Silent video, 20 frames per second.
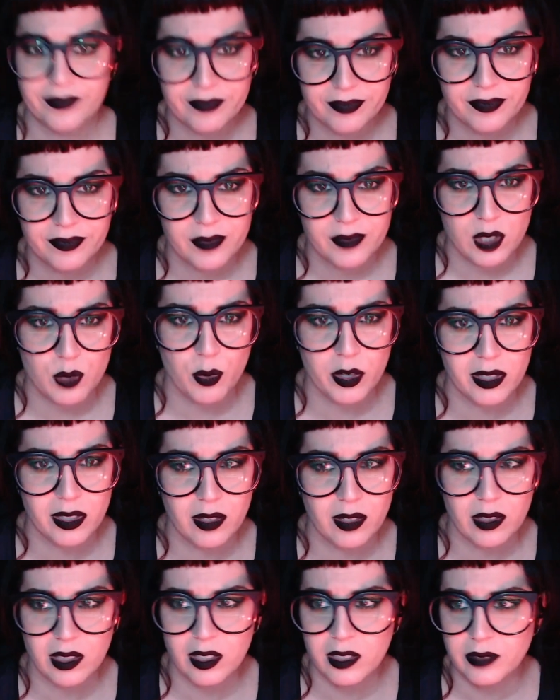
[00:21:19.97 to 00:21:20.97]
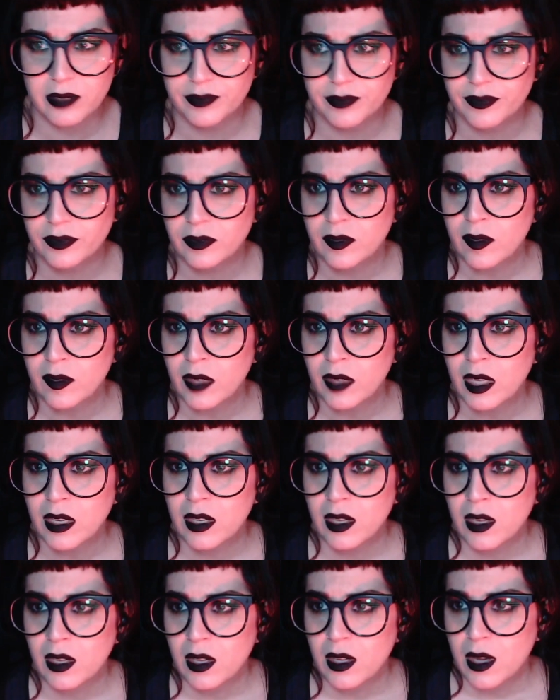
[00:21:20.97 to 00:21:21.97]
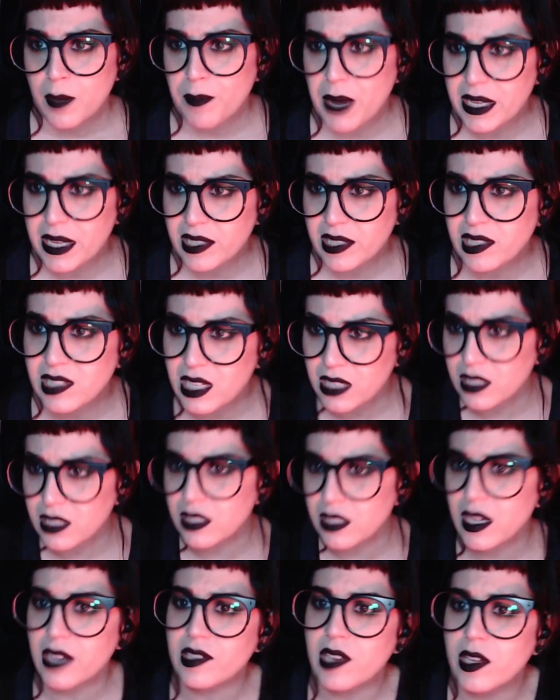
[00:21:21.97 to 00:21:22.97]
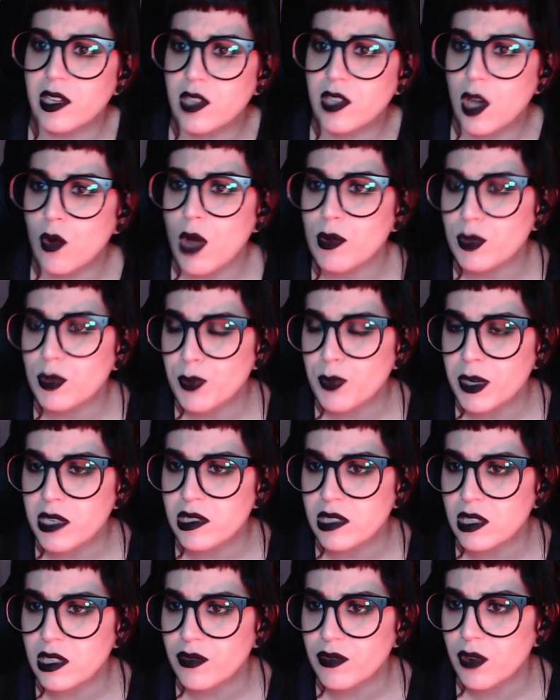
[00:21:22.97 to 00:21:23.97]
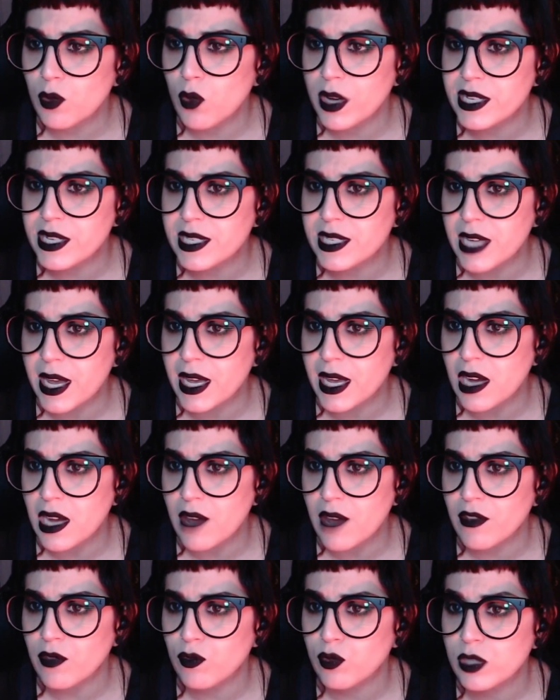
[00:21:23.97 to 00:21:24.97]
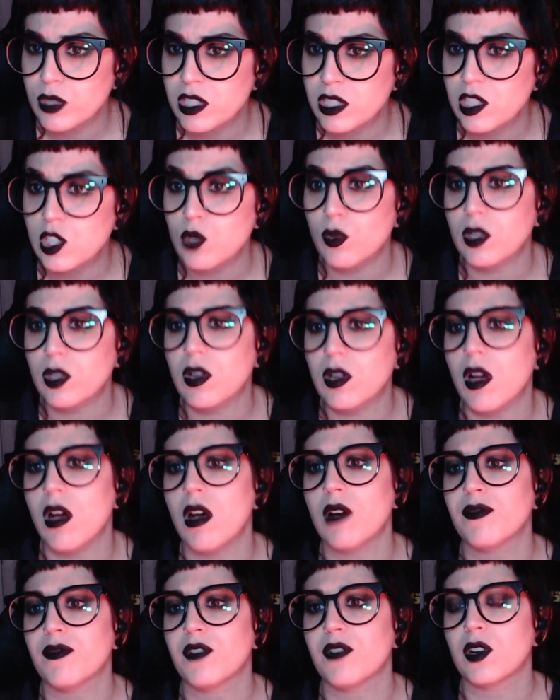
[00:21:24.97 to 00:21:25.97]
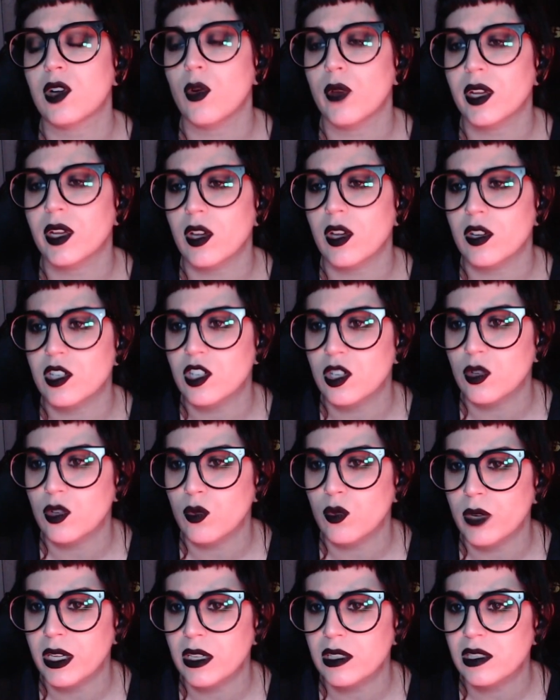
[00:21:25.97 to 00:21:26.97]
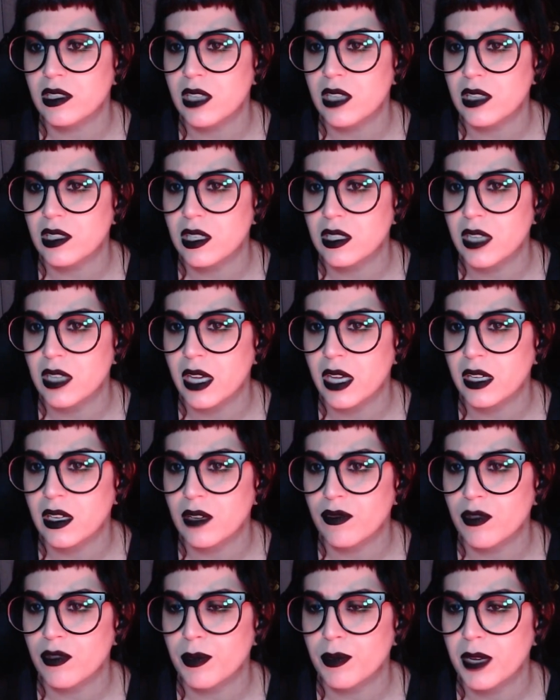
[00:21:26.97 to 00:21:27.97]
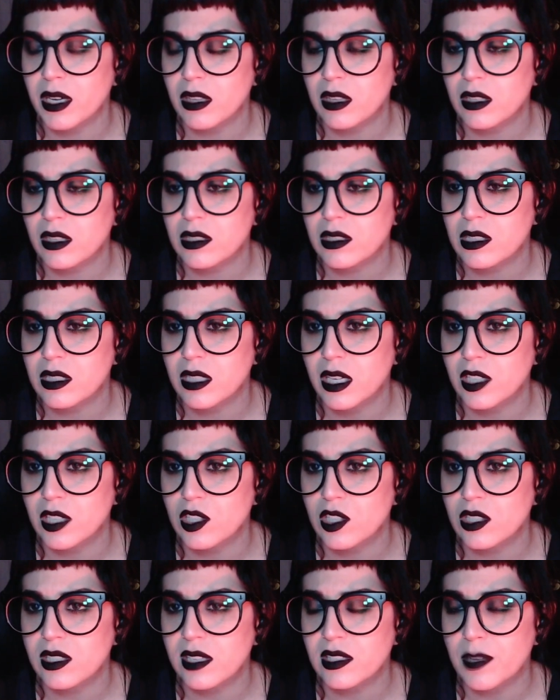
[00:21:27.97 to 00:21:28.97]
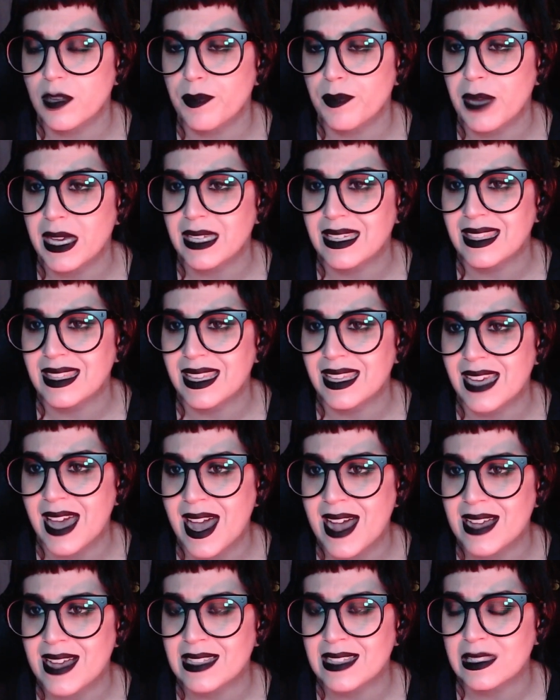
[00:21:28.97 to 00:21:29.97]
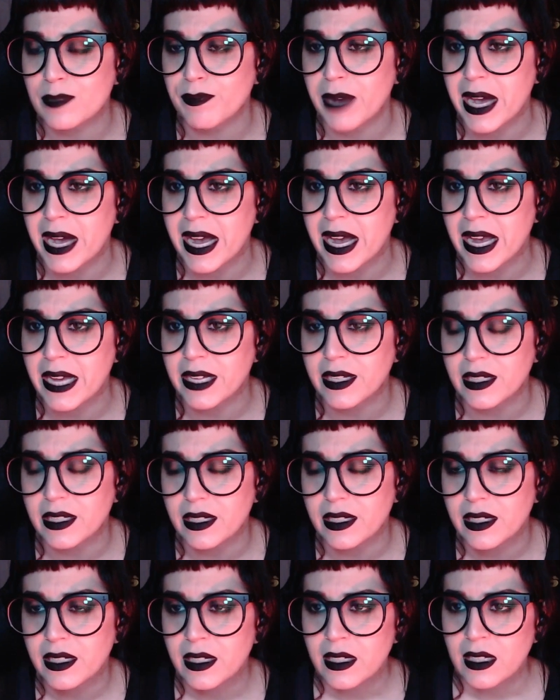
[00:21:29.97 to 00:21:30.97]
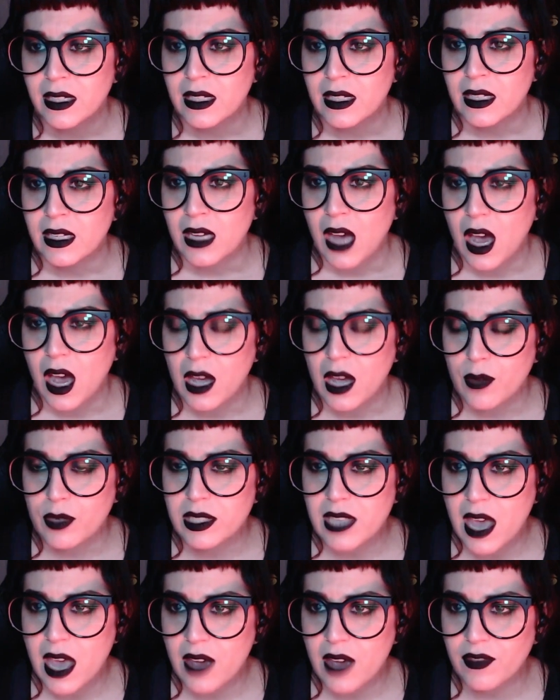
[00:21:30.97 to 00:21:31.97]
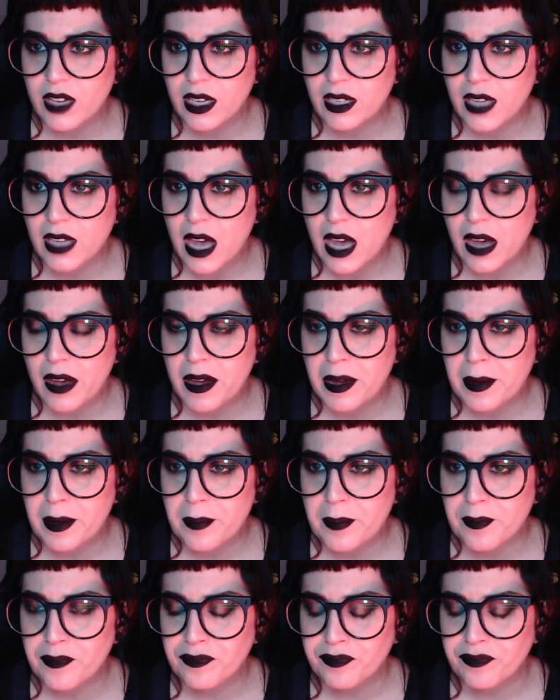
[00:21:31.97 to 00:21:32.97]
Spoiler alert. Like sick, yes and no. I was pretty sick for one day and I have a residual cough for going on two weeks. Tested negative for many things contagious. That's a pain in the ass. Bike. I was having um